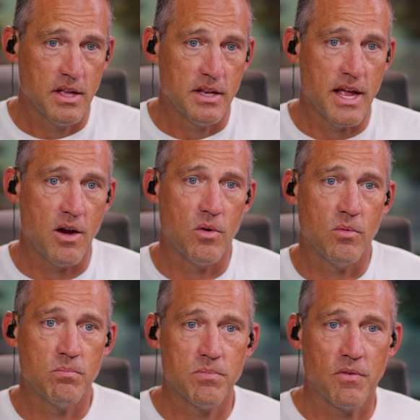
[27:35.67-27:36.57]
Now,
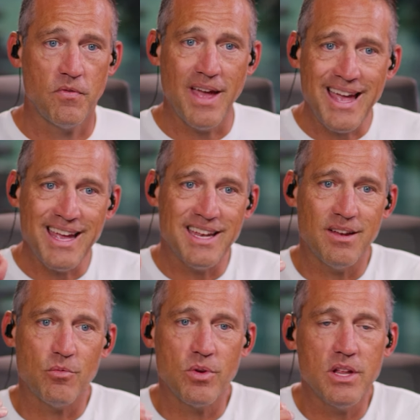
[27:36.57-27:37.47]
the Fed
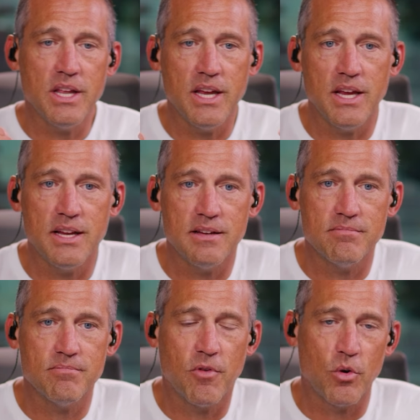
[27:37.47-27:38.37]
really
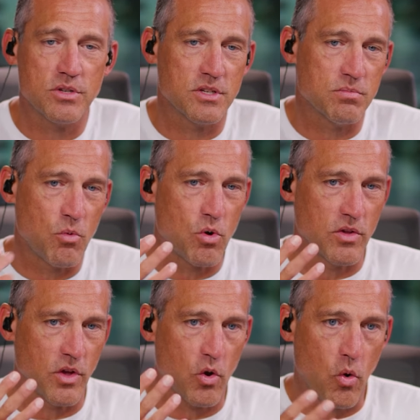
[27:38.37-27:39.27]
focuses more
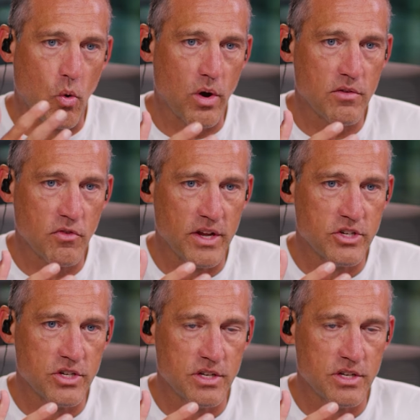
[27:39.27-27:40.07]
on the core inflation.